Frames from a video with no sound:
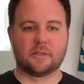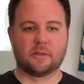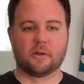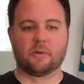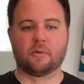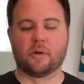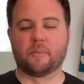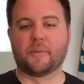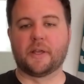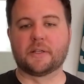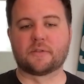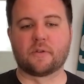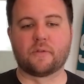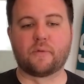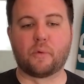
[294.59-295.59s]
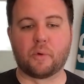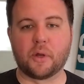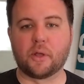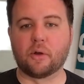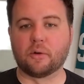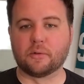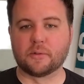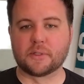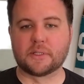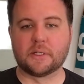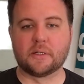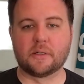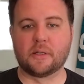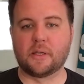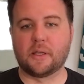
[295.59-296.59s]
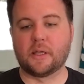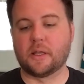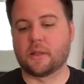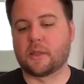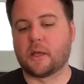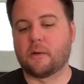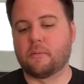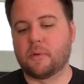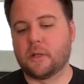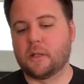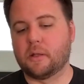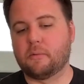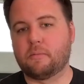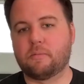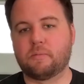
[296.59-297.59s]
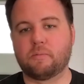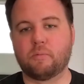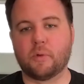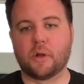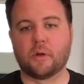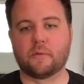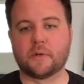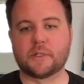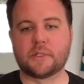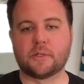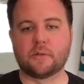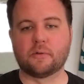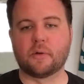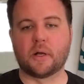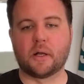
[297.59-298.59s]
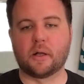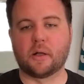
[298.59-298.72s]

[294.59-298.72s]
you know, on pace for 40 goals, and he hit that when he went over to